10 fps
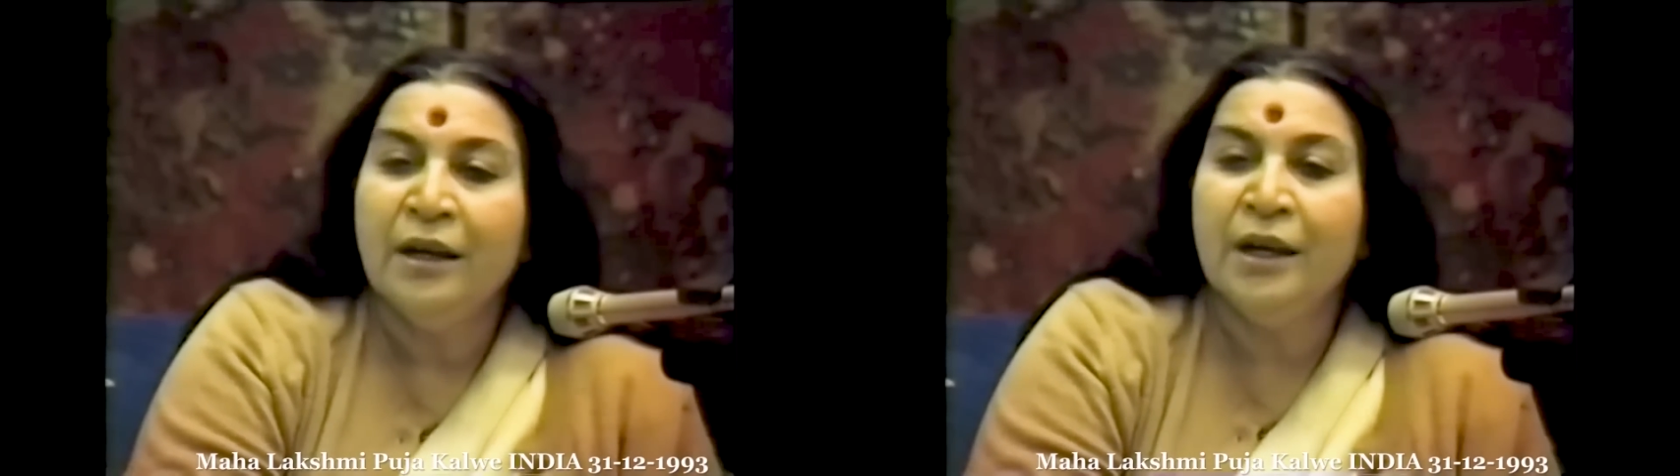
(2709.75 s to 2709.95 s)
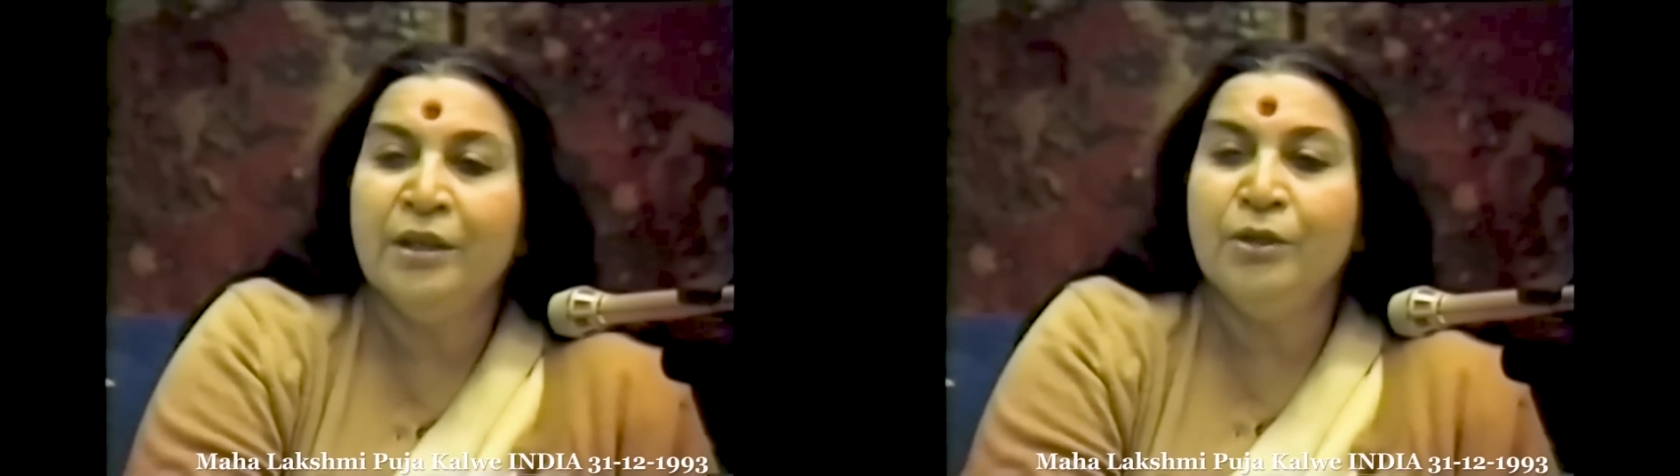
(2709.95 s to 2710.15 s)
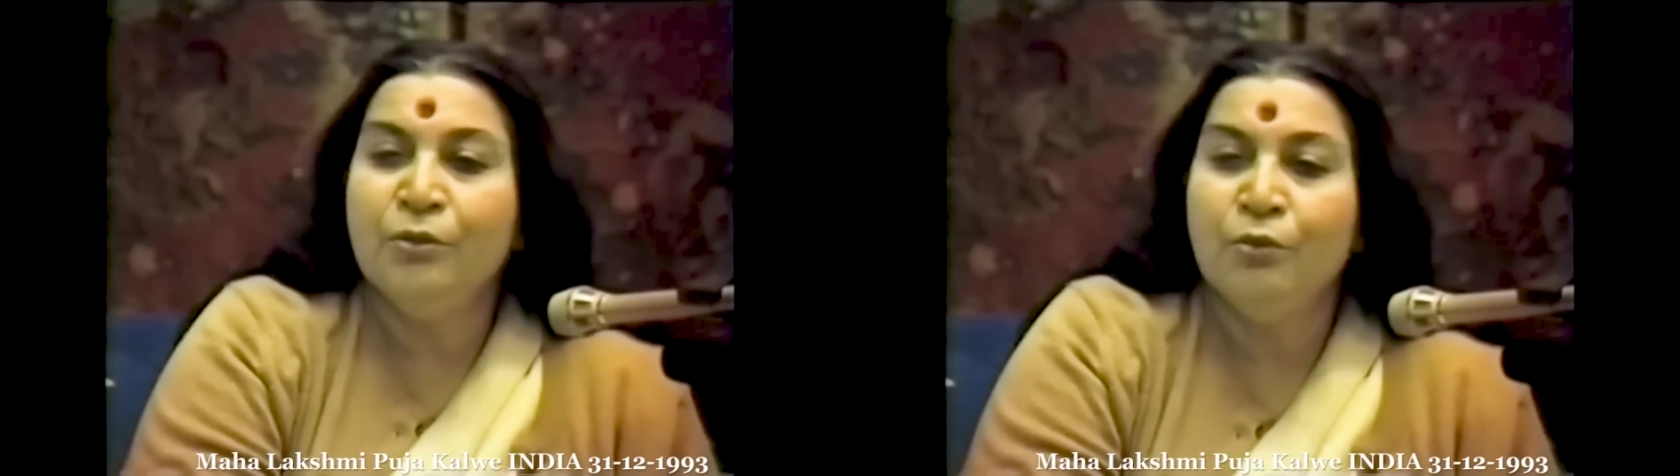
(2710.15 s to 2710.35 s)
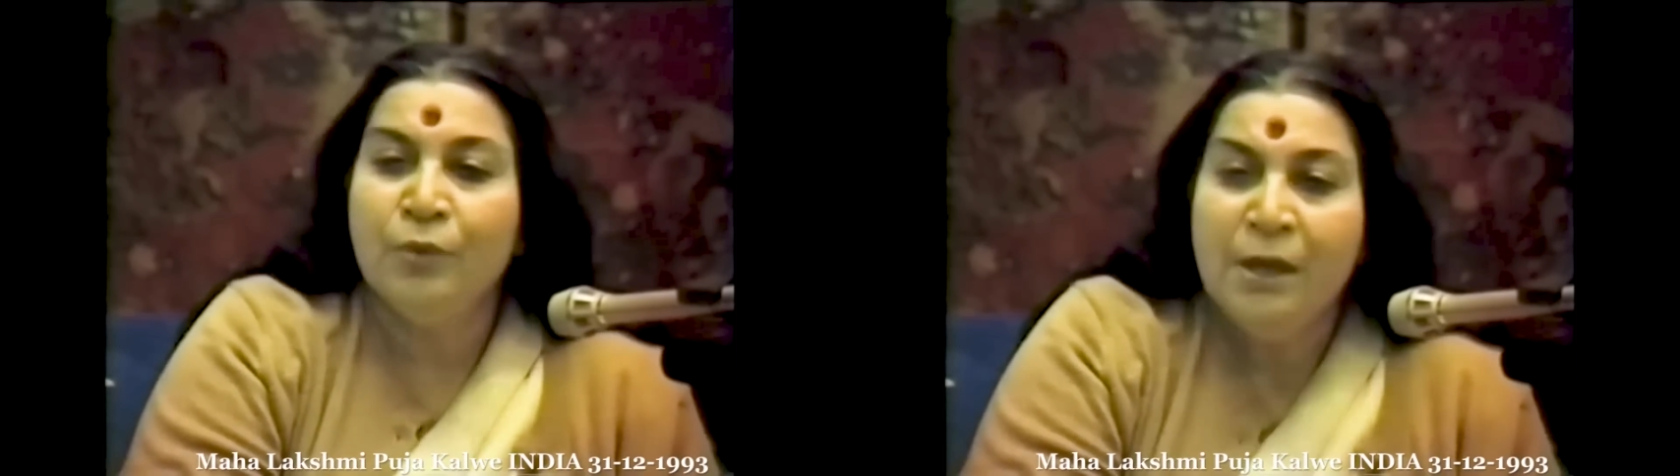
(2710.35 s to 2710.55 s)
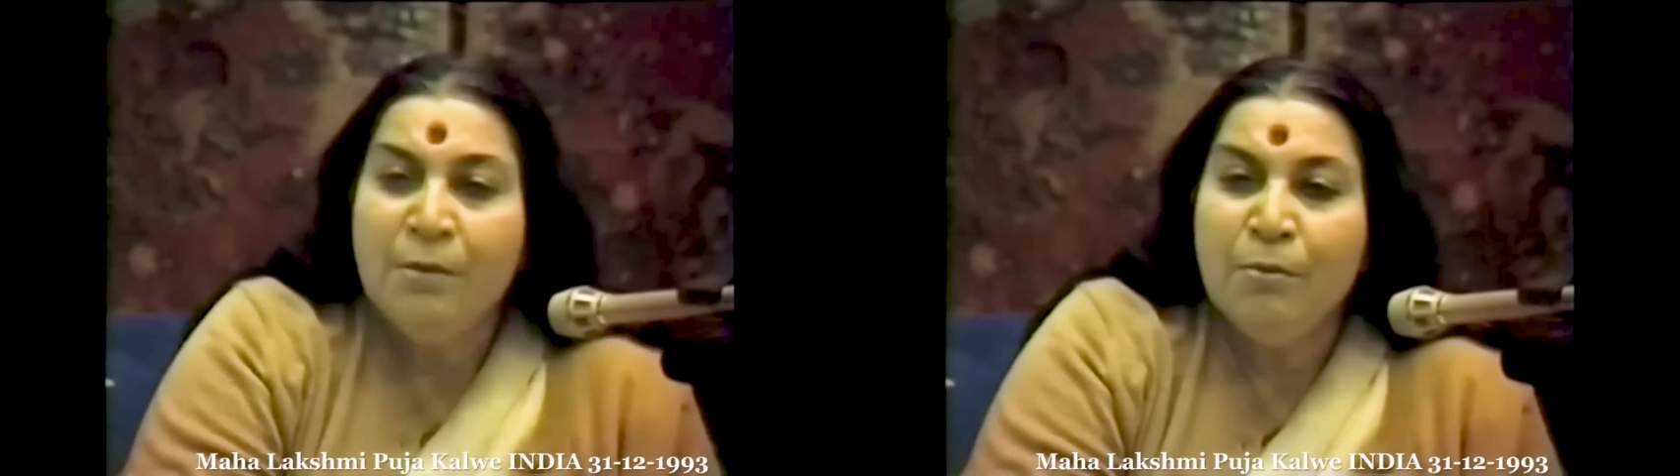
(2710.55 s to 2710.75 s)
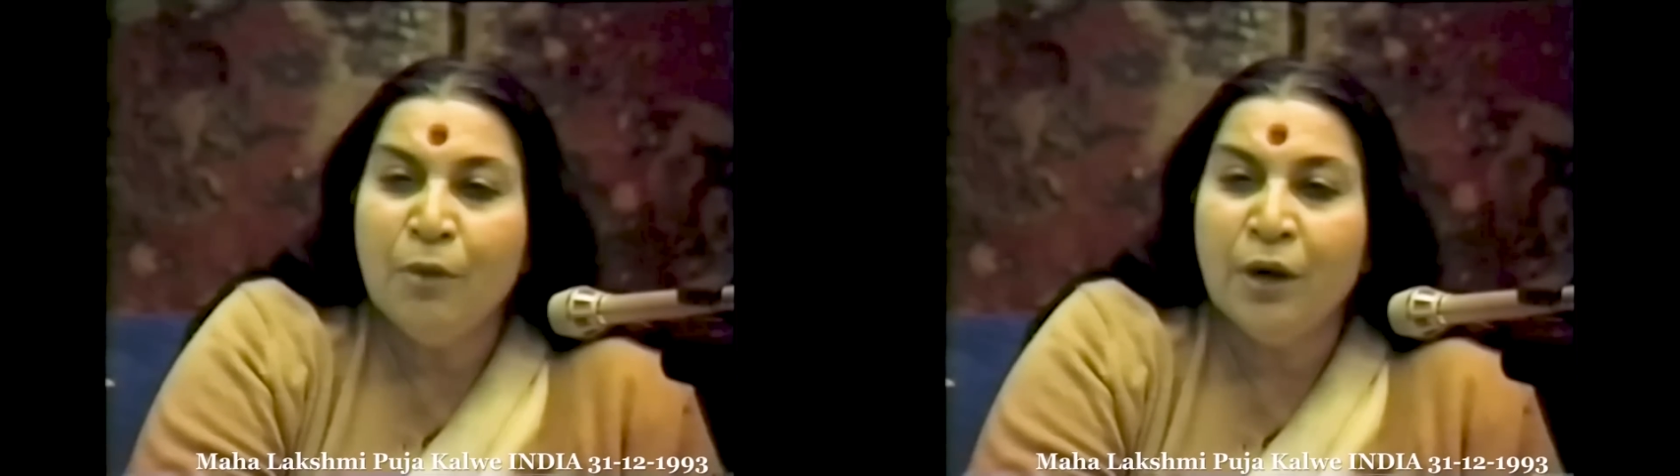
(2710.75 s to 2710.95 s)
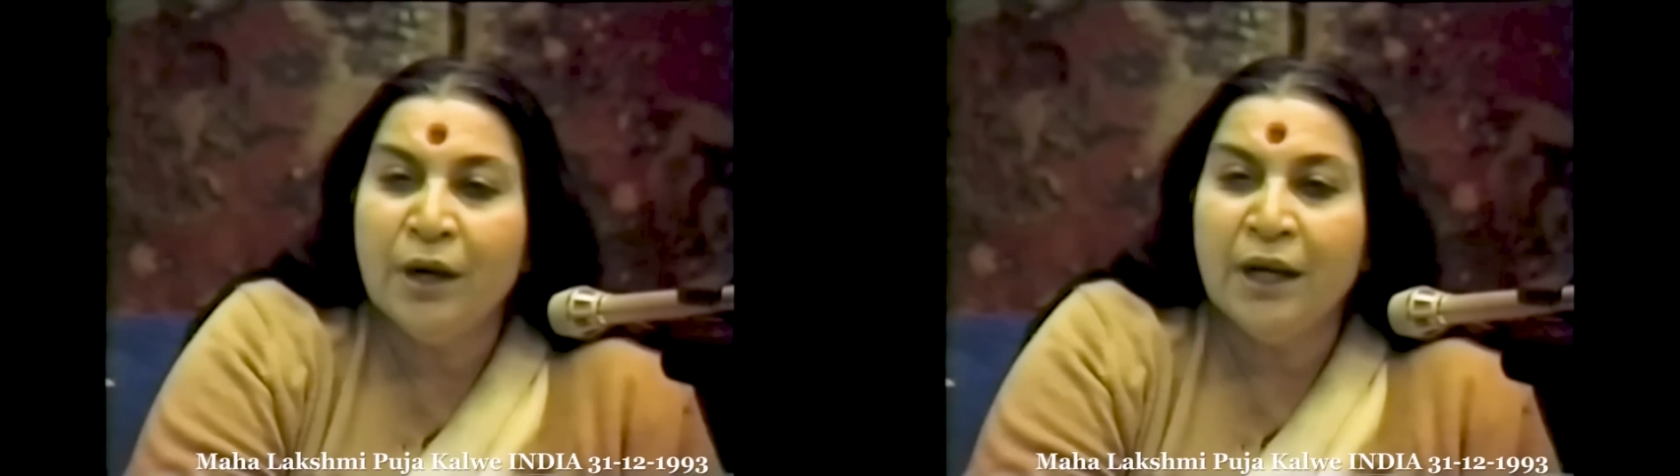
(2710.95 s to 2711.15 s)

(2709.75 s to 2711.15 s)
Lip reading: and you will be born